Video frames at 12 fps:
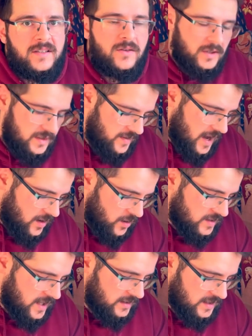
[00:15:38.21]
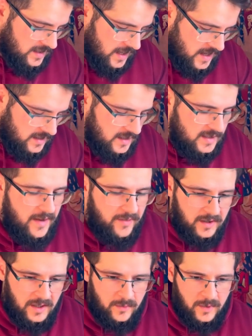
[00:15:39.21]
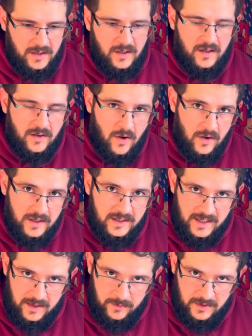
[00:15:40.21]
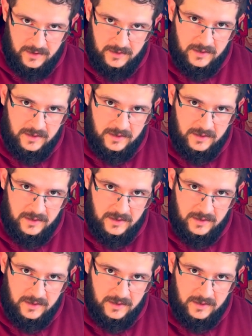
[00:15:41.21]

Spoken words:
Olivia goes and discusses everything with her colleagues and with